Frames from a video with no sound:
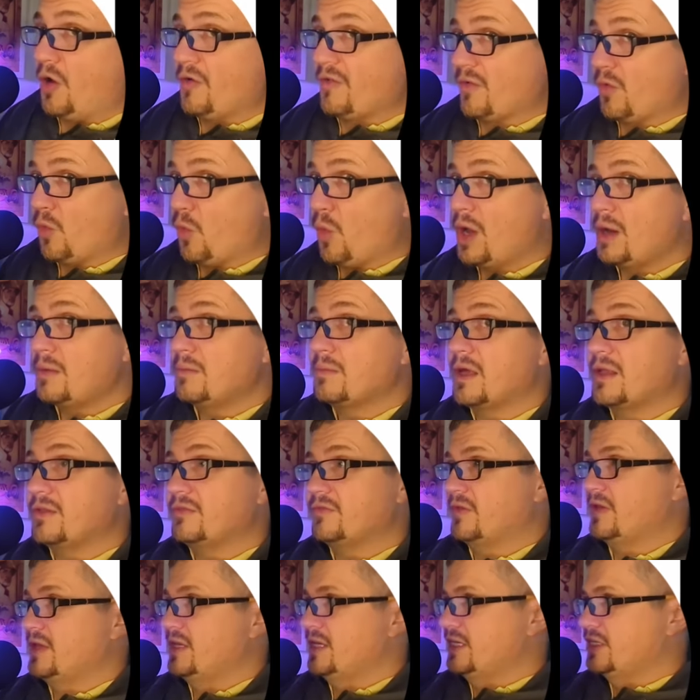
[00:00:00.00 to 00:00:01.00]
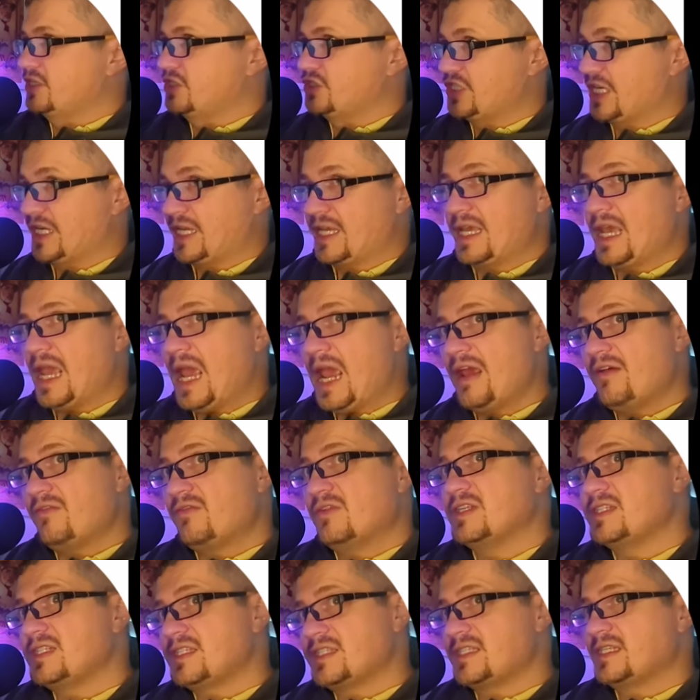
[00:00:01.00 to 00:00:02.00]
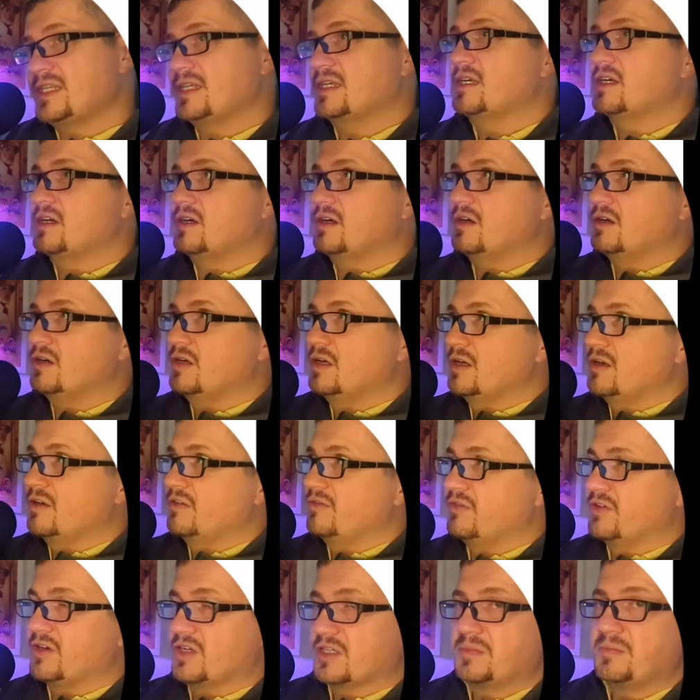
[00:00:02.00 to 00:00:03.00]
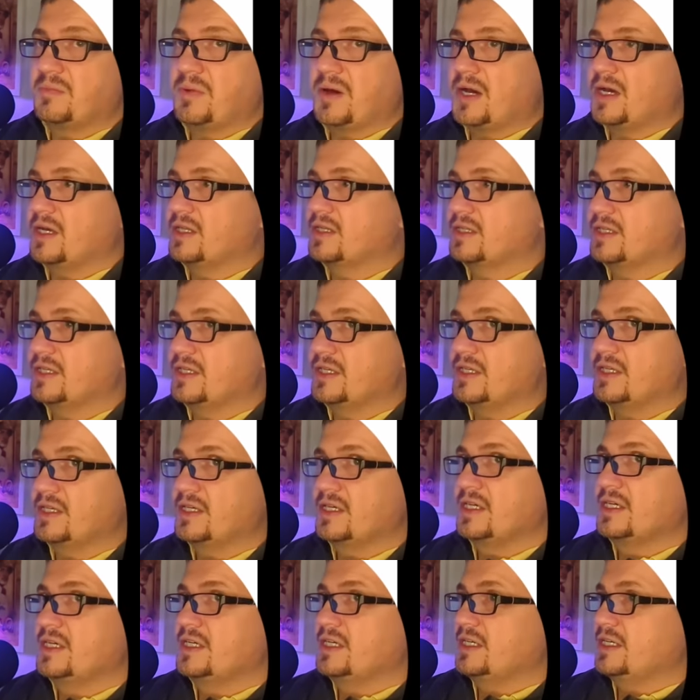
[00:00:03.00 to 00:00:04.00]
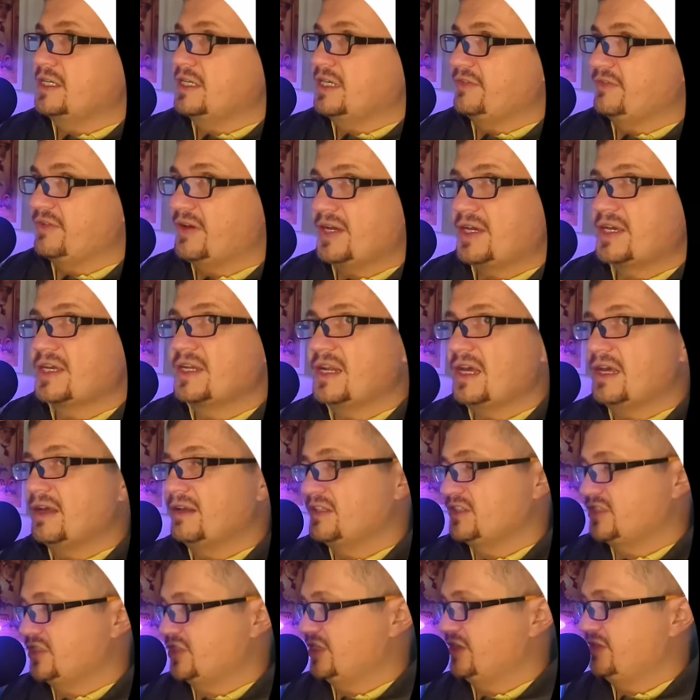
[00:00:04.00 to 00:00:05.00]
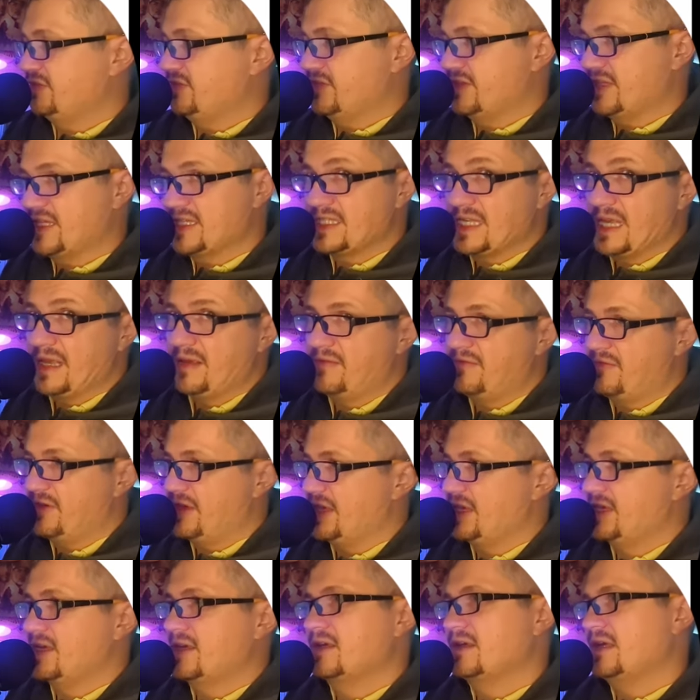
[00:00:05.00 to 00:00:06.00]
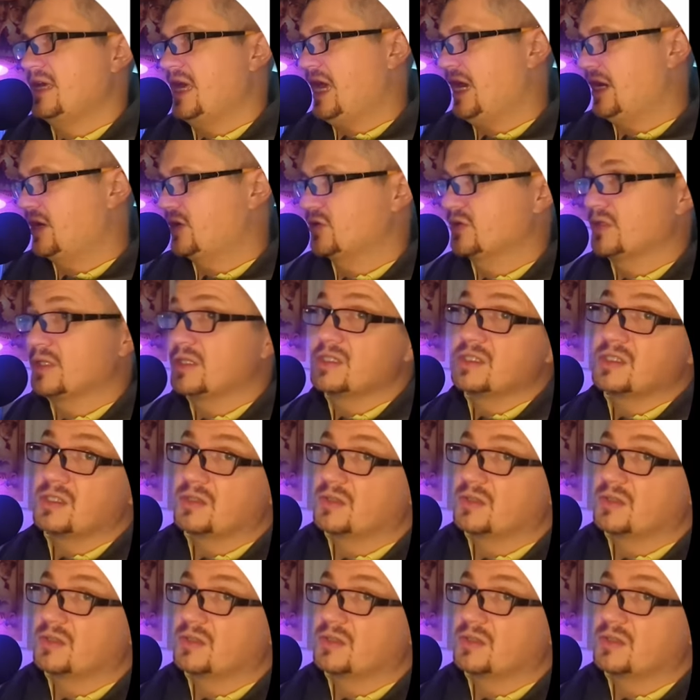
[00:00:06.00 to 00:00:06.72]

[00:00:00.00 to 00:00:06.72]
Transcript: one month checking every single third party if I can achieve the same thing. I couldn't, so then